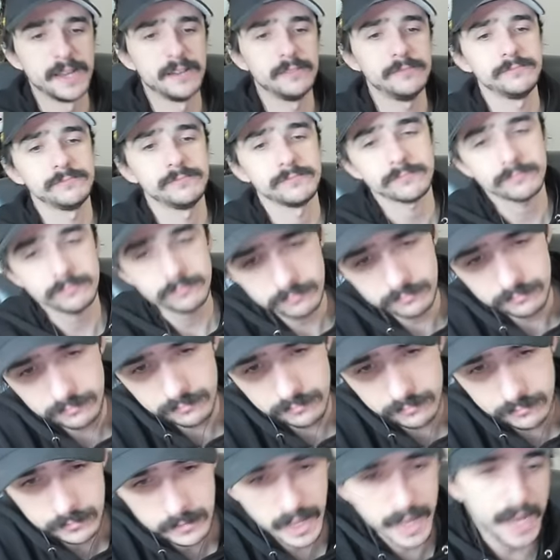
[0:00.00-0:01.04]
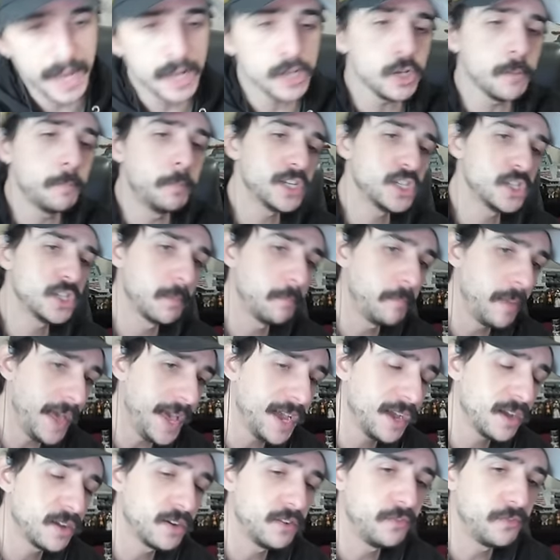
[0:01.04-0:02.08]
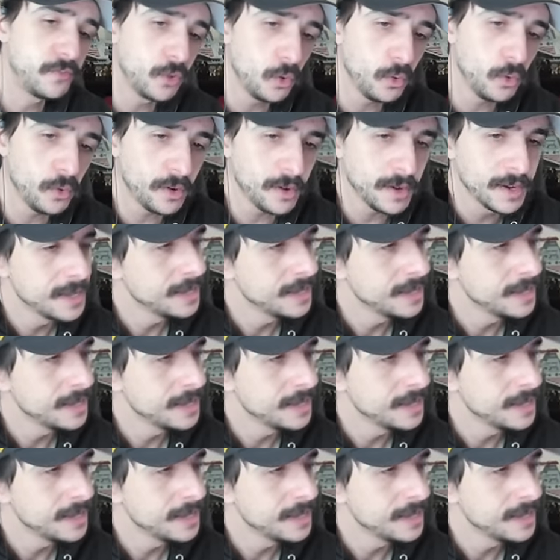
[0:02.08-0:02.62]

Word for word: Mackeys. And you put your bag on the floor?